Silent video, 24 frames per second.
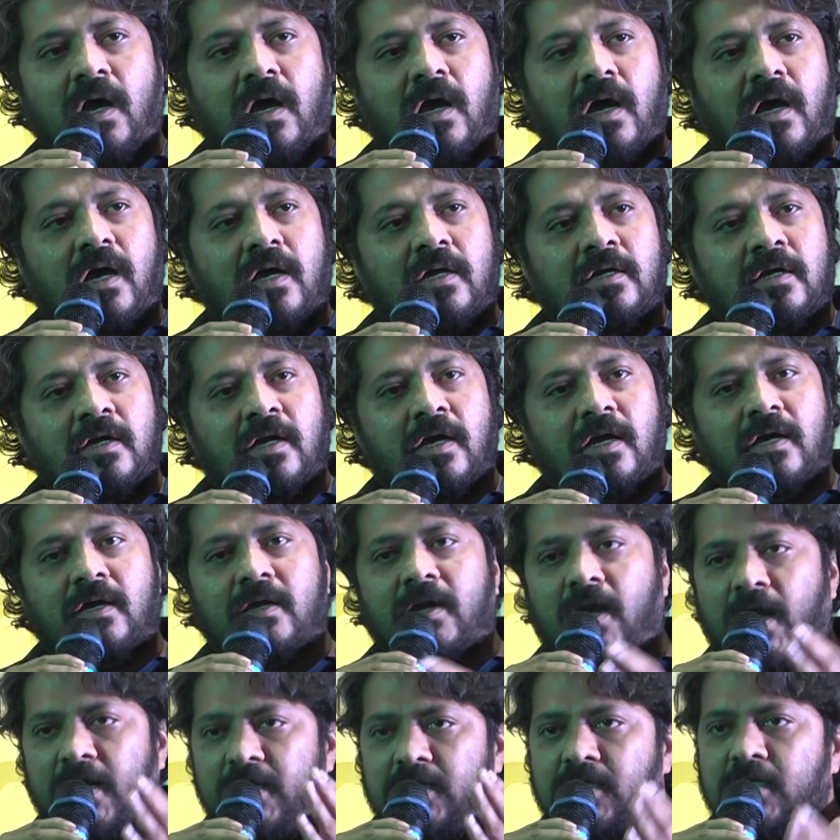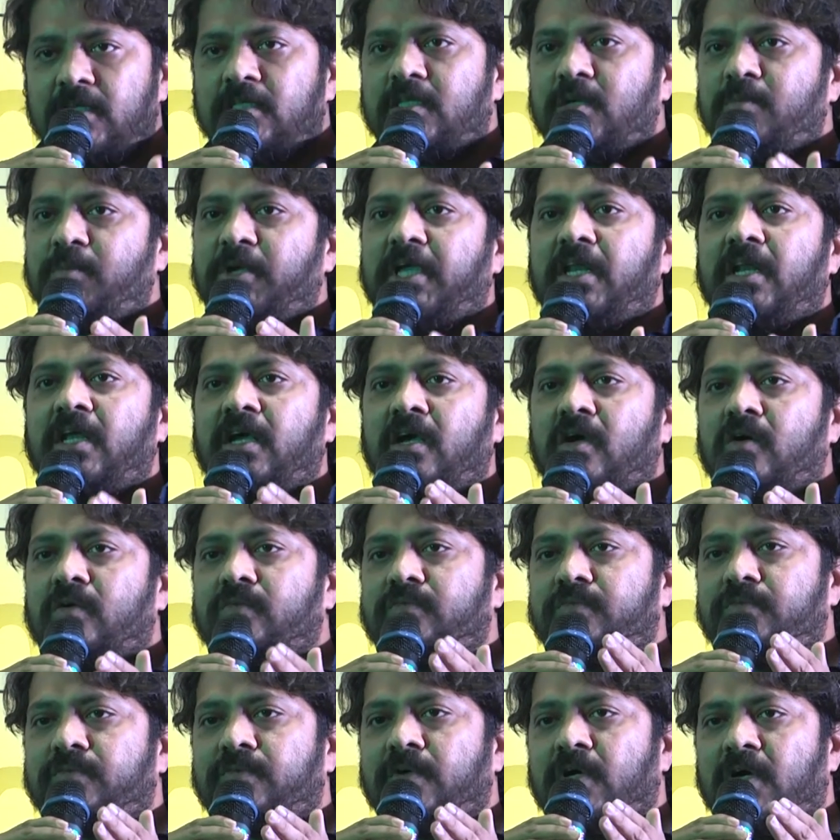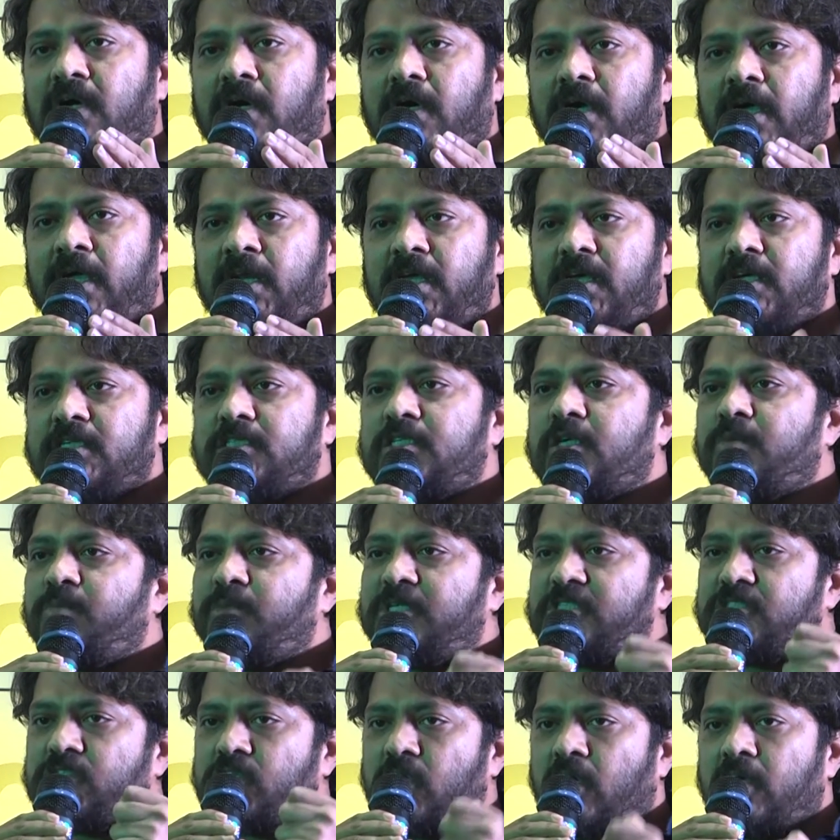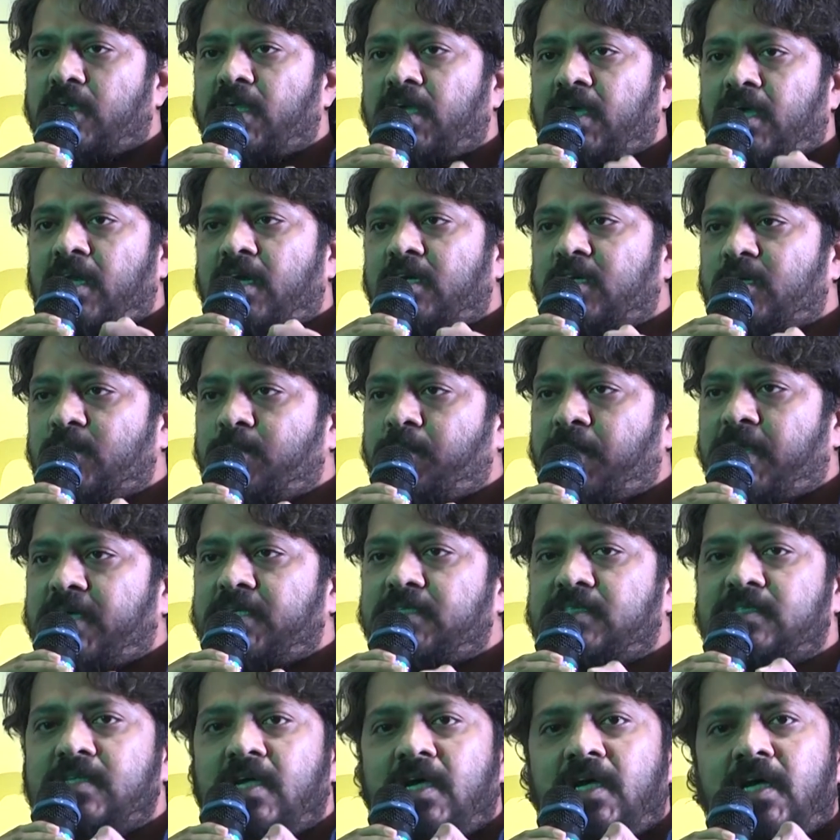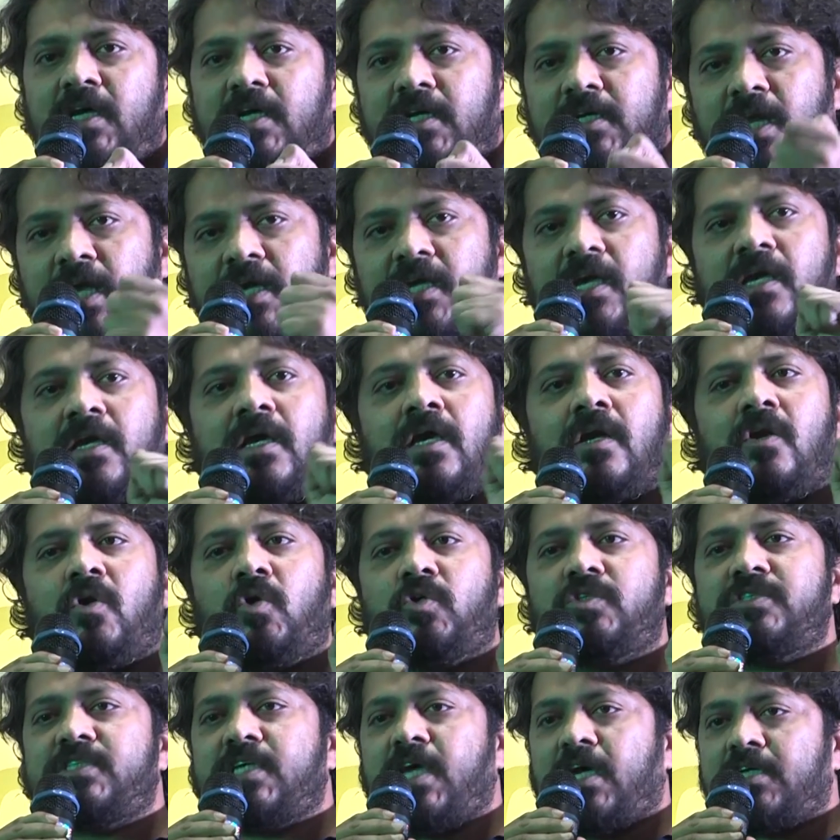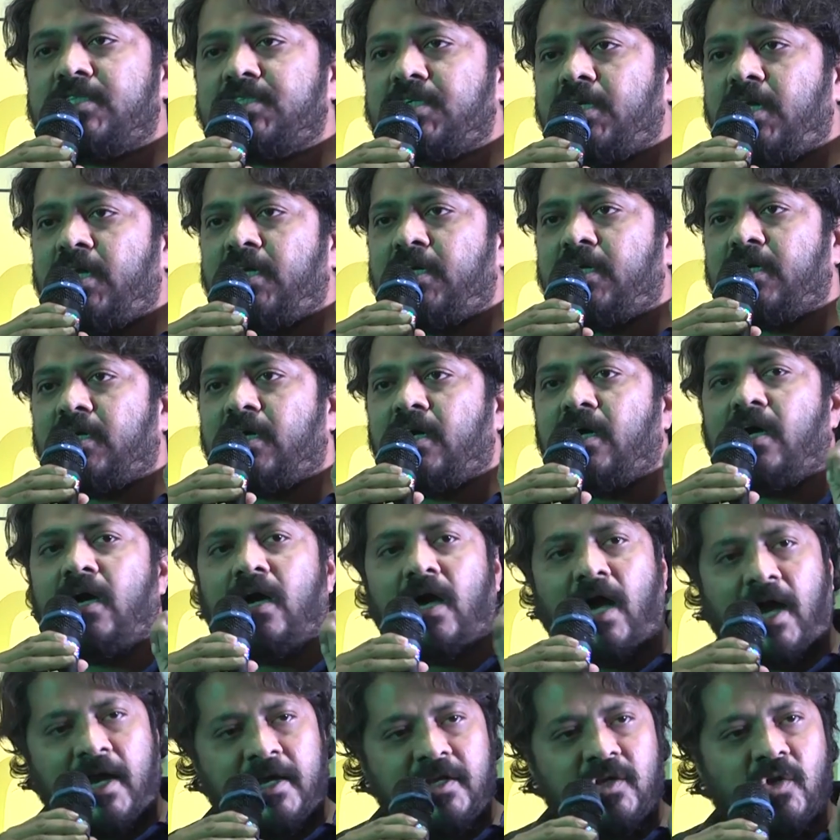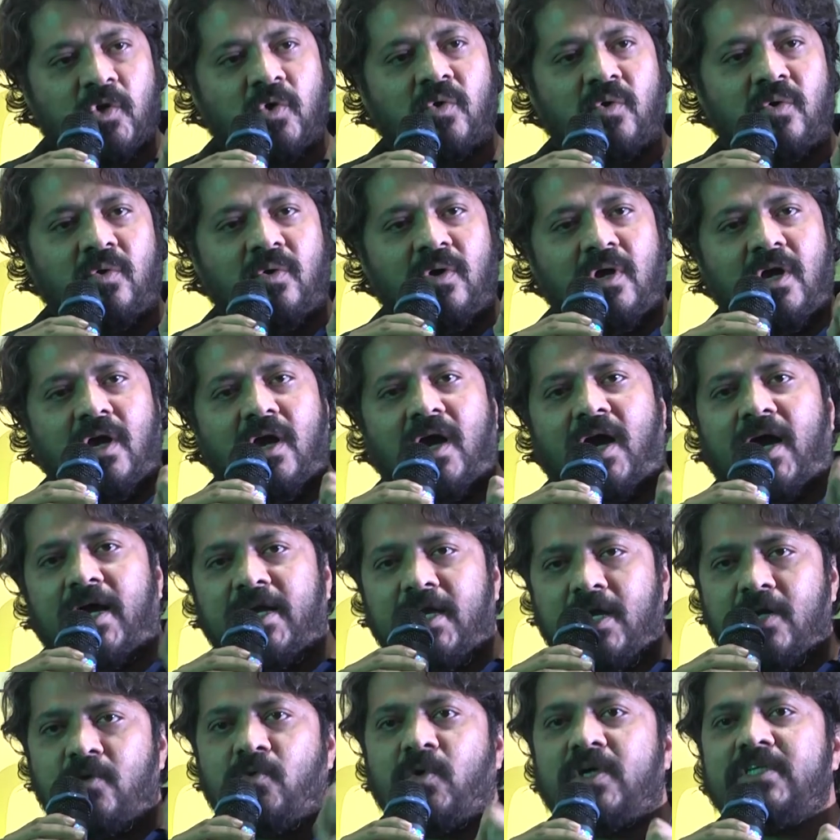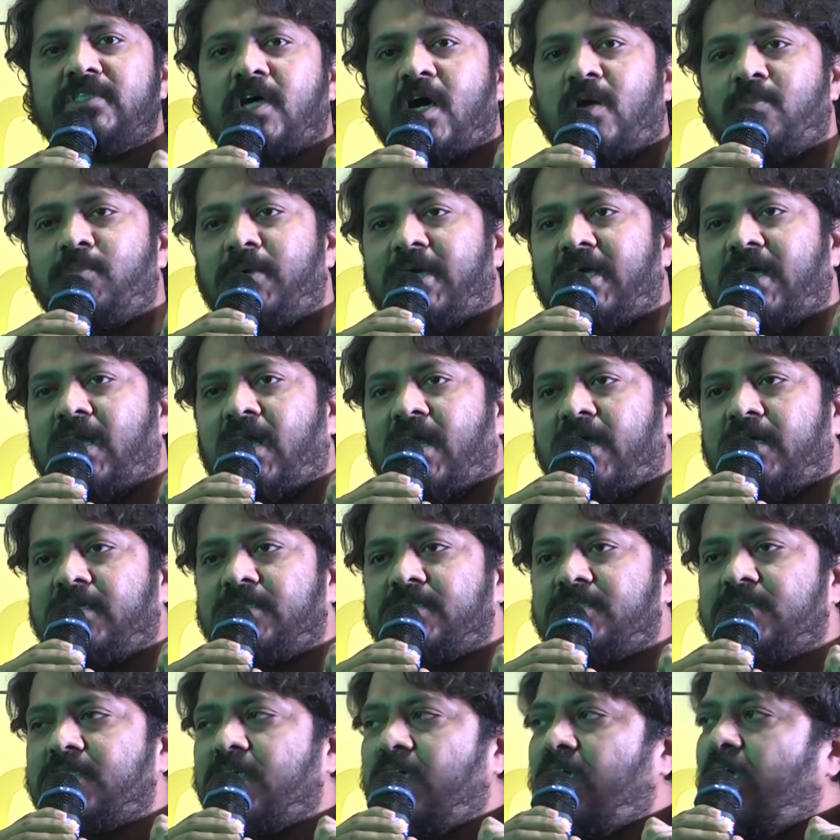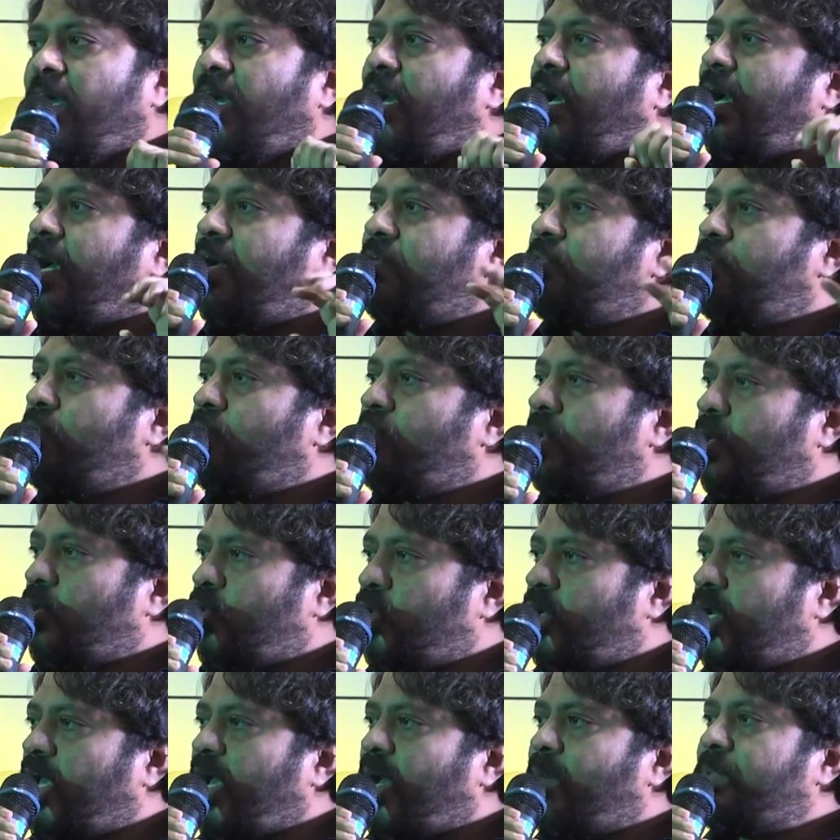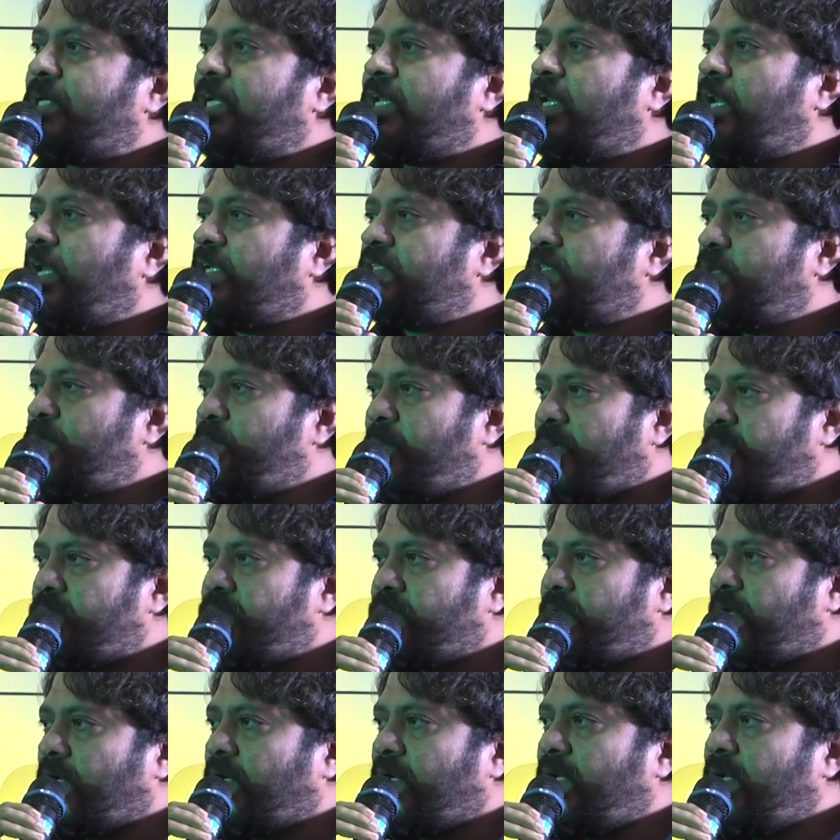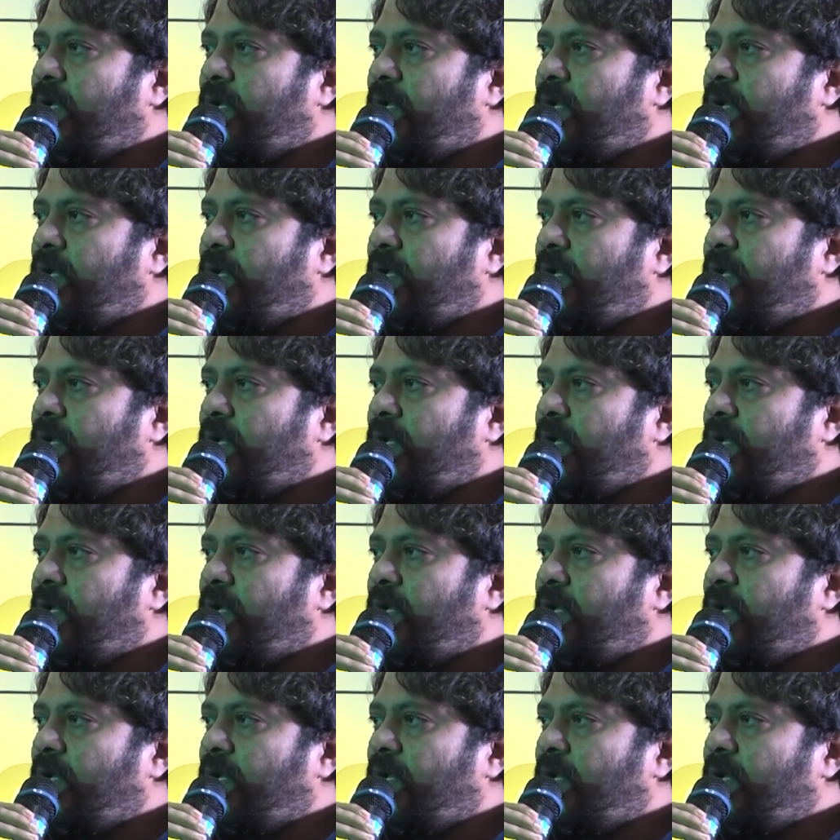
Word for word: And uh, right at the beginning of uh, any SME starting an enterprise, taking a loan sanction letter, I know, I advise all my clients, have your own capital as a buffer,